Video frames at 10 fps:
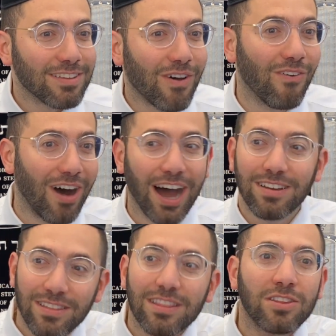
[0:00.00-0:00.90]
But
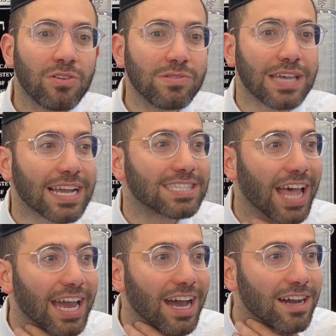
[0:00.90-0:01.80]
what? 2 seconds
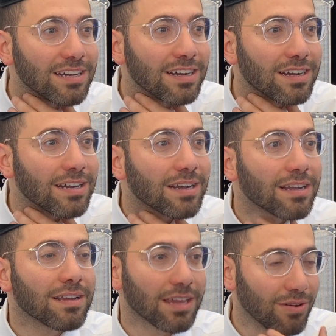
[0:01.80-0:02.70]
later,
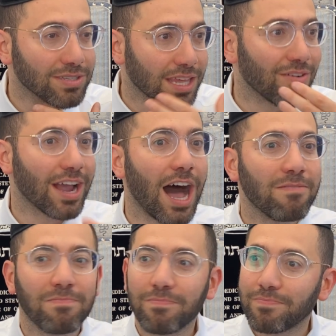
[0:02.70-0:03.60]
it was clearing
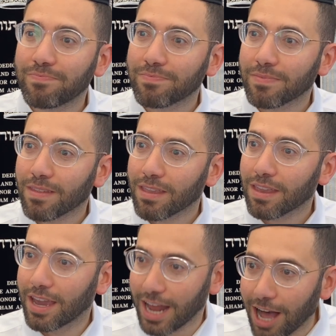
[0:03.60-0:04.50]
up.
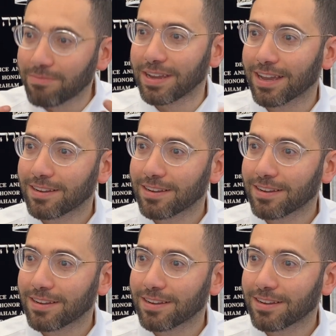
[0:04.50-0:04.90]
It helped me.